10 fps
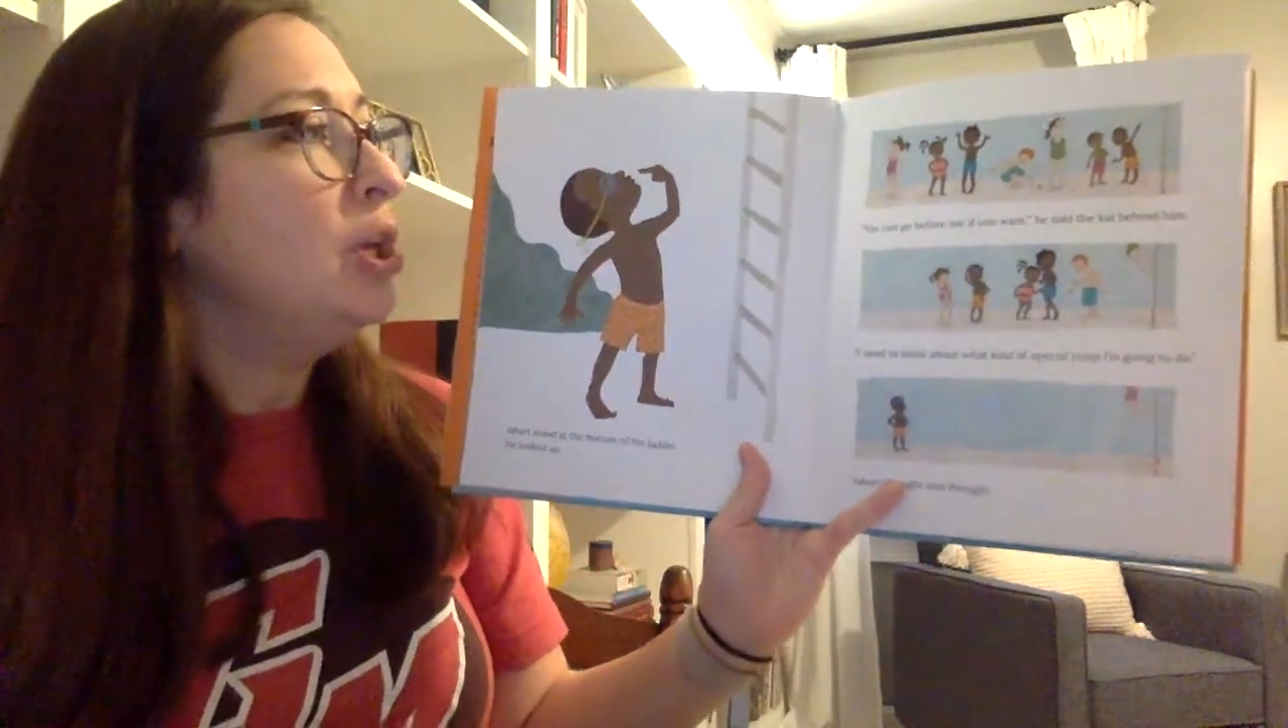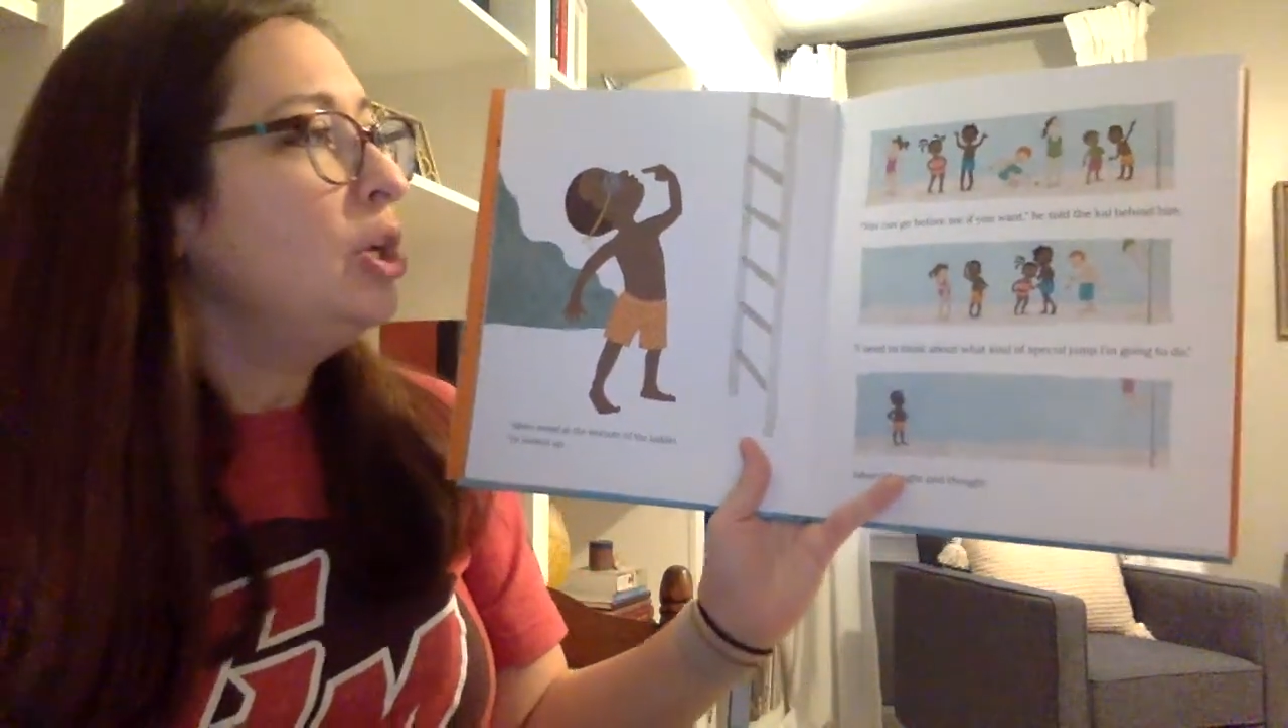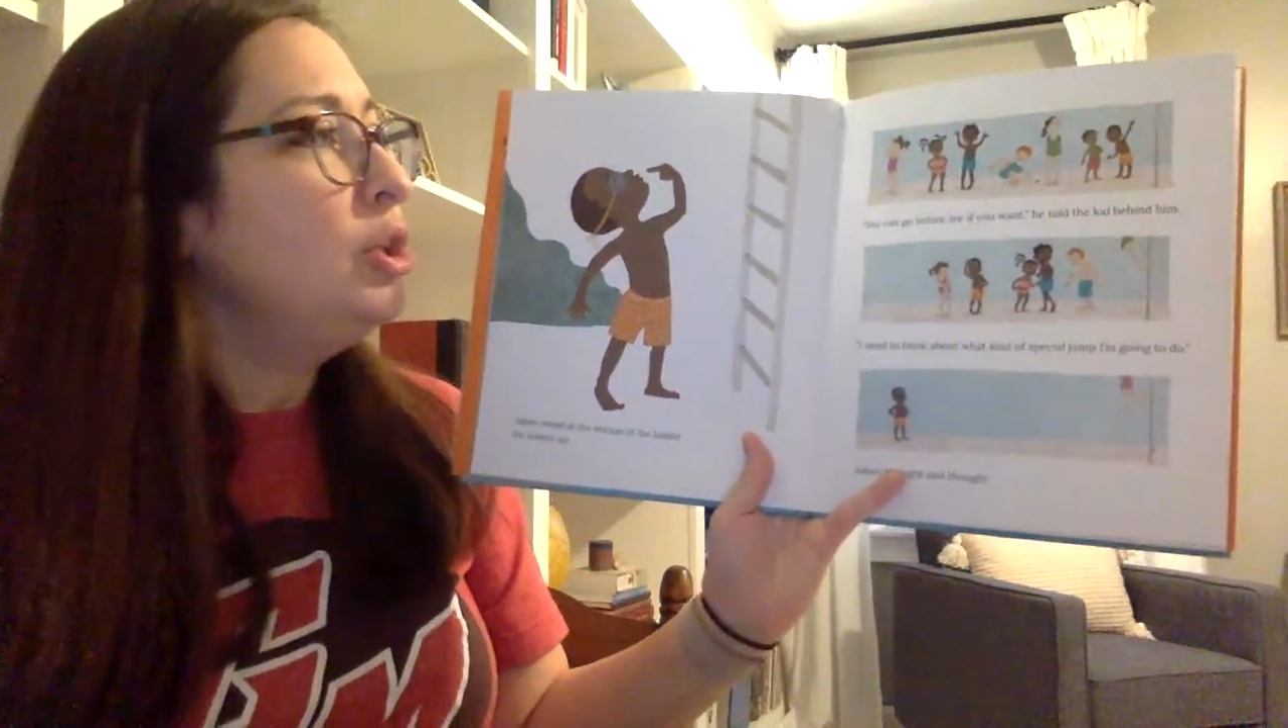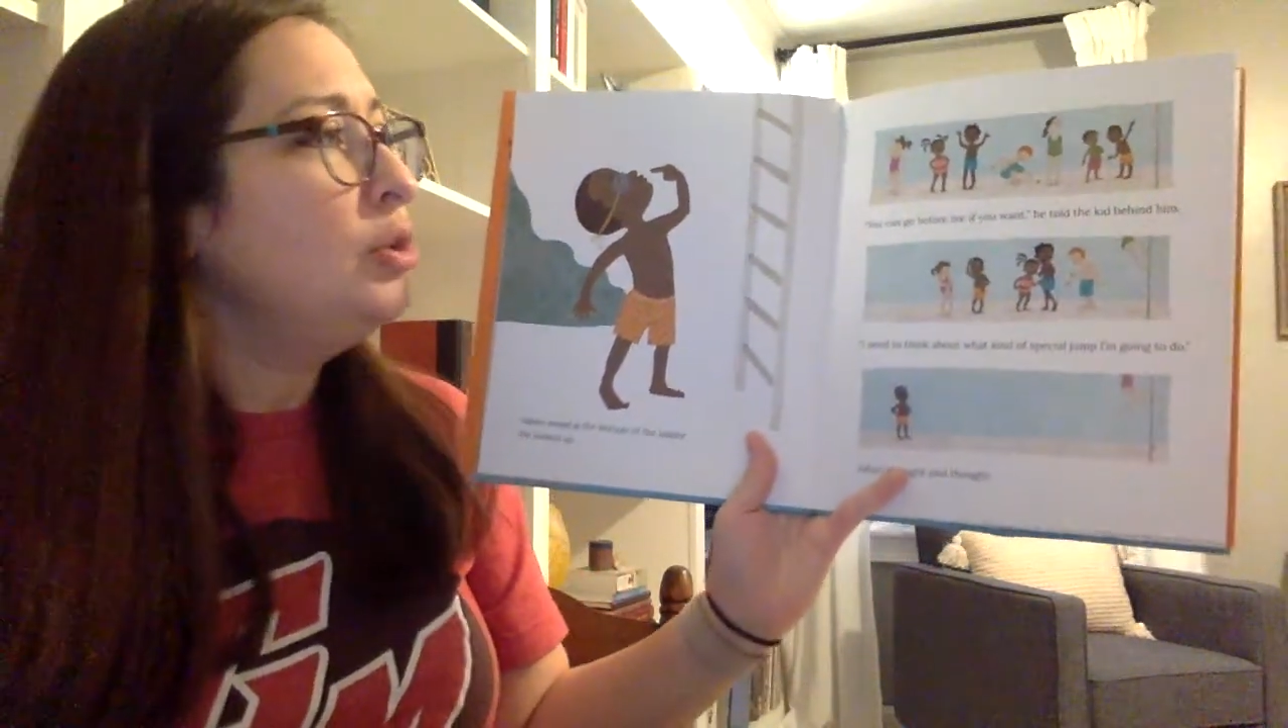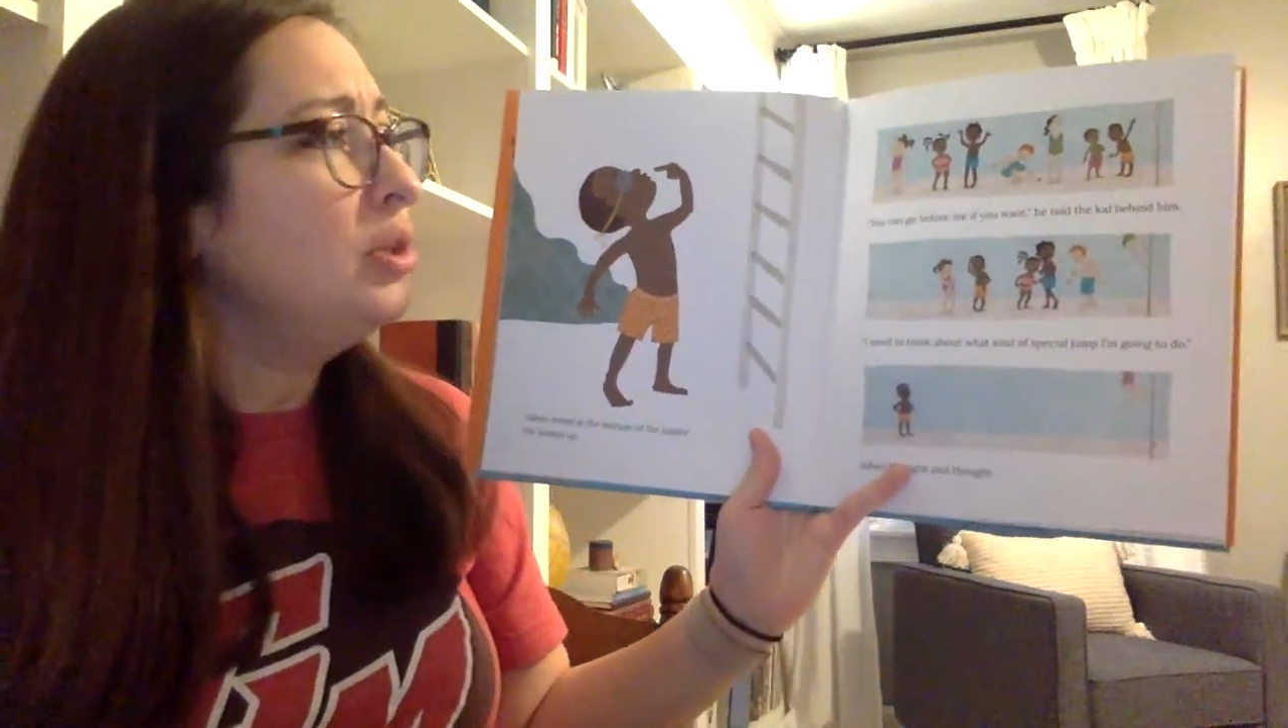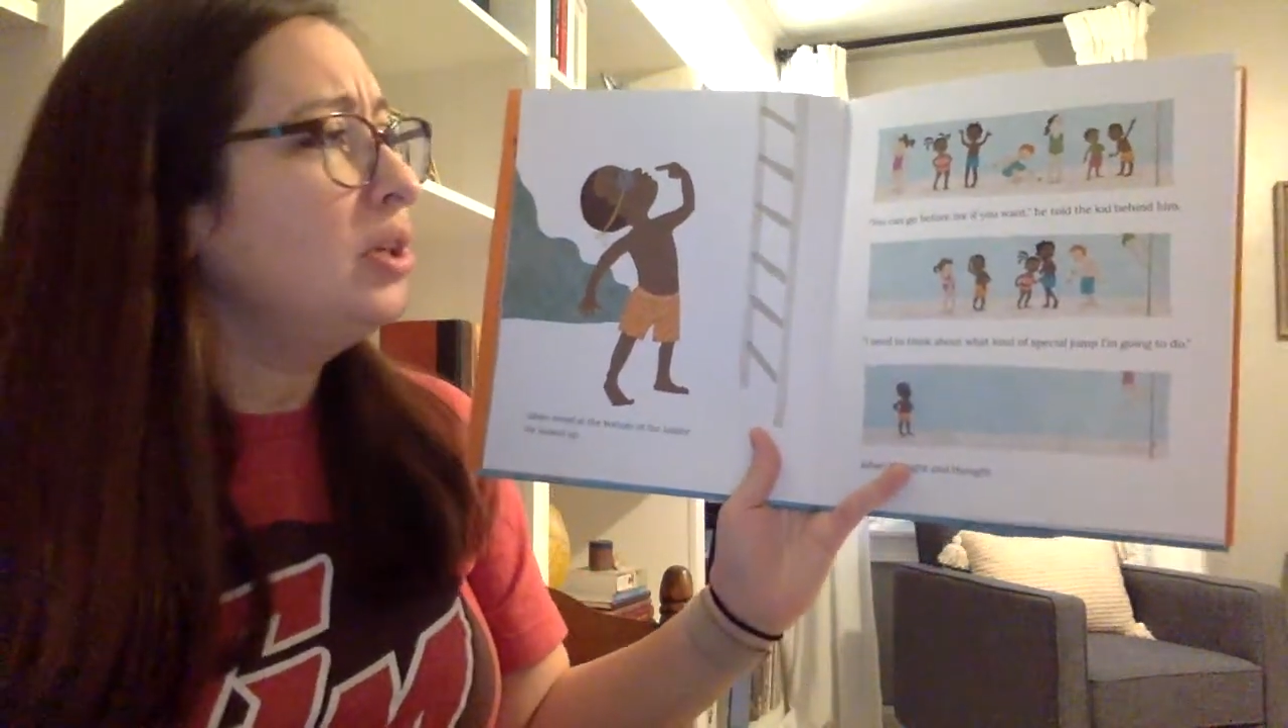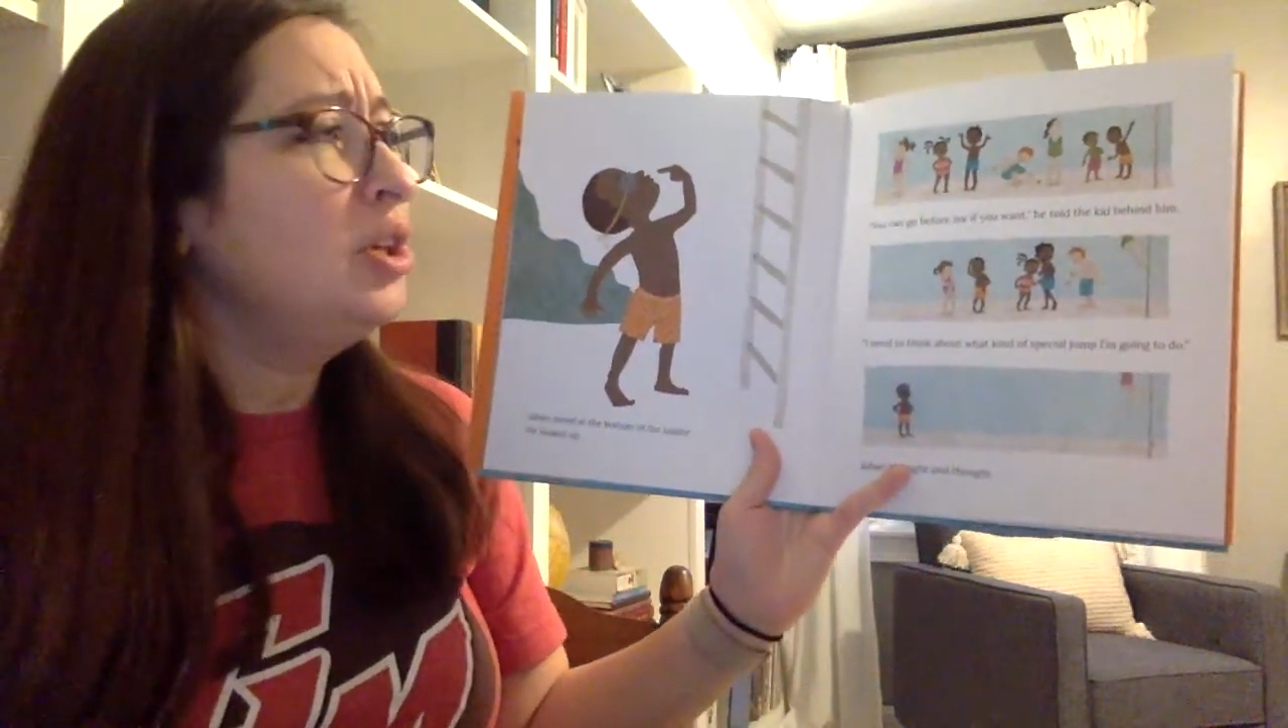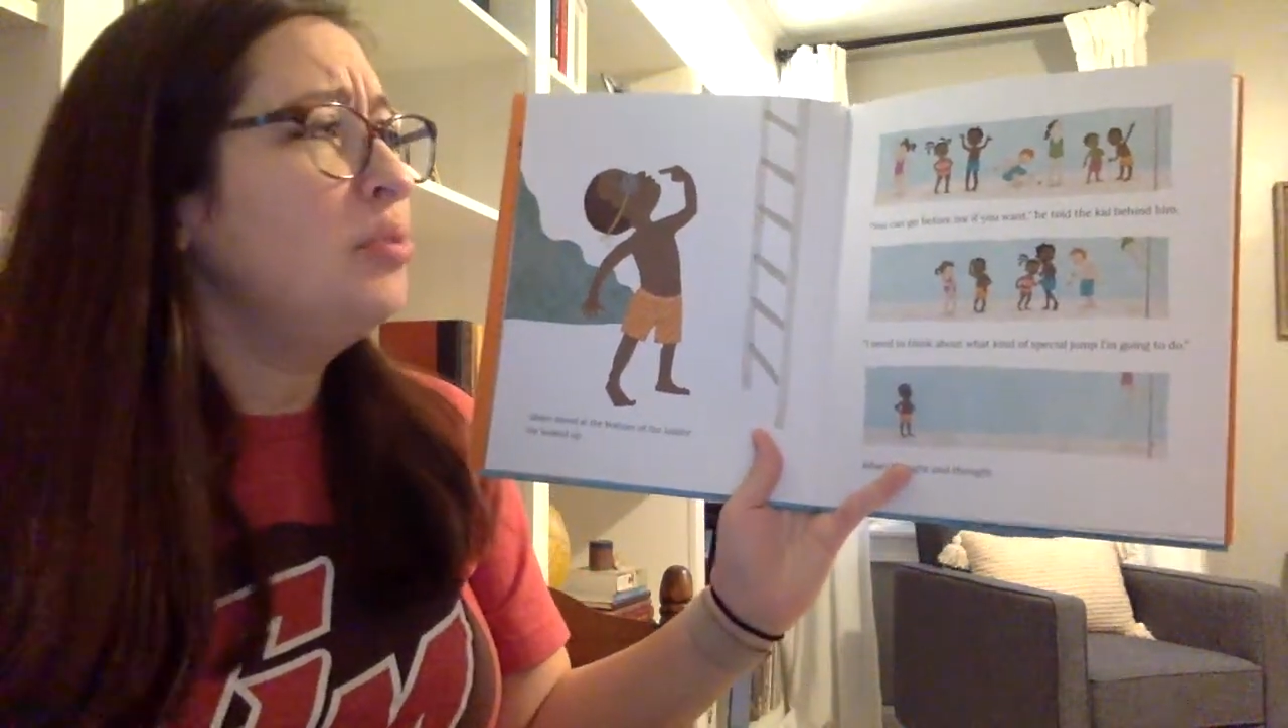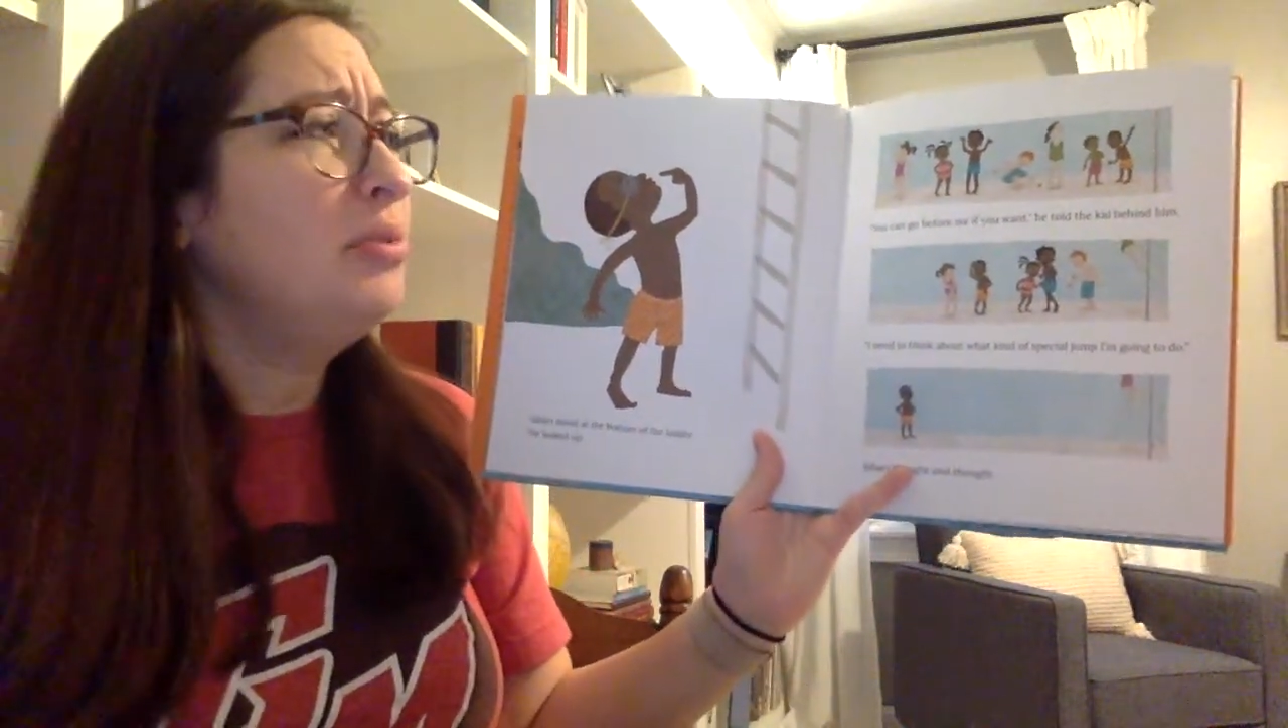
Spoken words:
You can go